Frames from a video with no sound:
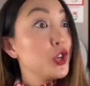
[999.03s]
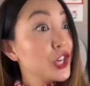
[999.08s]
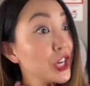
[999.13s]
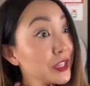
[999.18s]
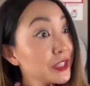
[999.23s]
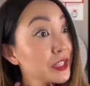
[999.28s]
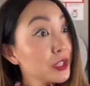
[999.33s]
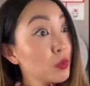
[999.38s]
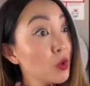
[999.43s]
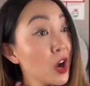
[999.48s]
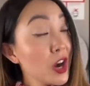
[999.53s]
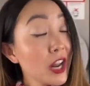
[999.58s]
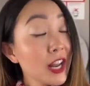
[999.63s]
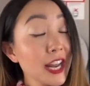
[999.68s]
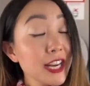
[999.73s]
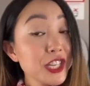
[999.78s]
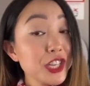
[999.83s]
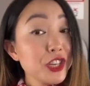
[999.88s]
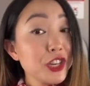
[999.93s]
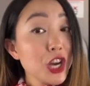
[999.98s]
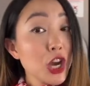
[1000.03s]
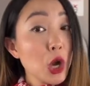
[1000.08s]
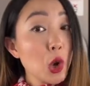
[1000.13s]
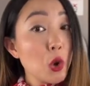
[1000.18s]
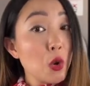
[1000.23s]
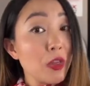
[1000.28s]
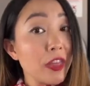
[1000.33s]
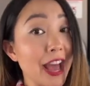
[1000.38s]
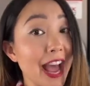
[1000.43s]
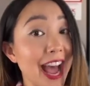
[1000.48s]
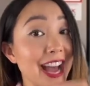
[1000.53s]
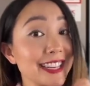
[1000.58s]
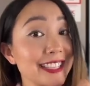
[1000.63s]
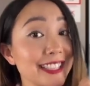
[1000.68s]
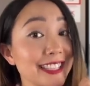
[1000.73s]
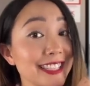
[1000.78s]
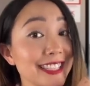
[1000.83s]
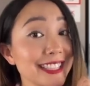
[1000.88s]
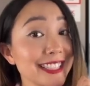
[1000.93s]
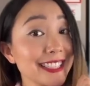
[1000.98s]
Just want to let you know
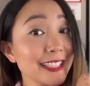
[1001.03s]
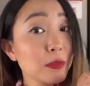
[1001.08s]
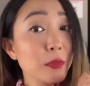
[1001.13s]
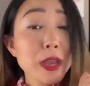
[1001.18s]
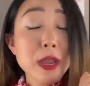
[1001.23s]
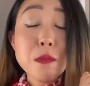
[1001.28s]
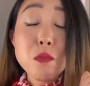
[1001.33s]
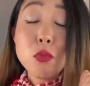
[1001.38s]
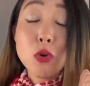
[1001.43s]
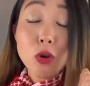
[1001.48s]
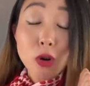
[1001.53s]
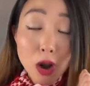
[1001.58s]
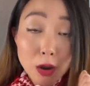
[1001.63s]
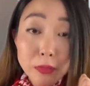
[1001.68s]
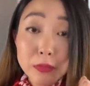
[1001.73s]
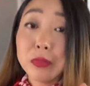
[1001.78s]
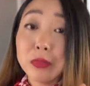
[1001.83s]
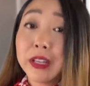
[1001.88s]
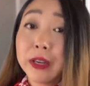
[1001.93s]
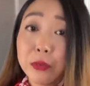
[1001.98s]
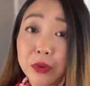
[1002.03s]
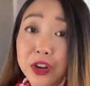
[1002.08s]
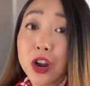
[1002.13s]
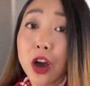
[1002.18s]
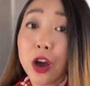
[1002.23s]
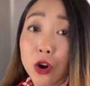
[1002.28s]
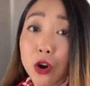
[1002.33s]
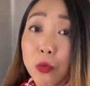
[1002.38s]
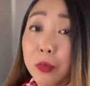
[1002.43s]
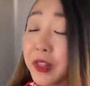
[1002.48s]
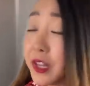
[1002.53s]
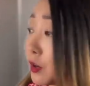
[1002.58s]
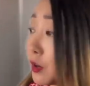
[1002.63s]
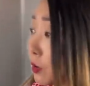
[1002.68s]
that we probably would not open